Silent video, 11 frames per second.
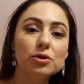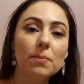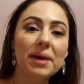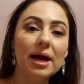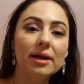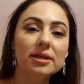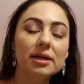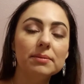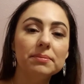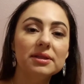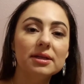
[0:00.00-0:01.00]
pan
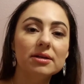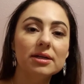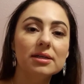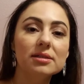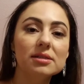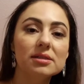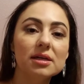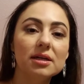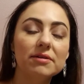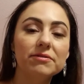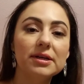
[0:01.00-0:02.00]
yet, but there is a
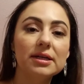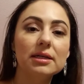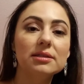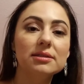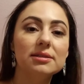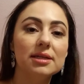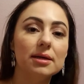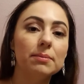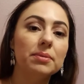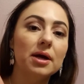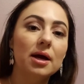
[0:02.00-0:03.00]
significant dip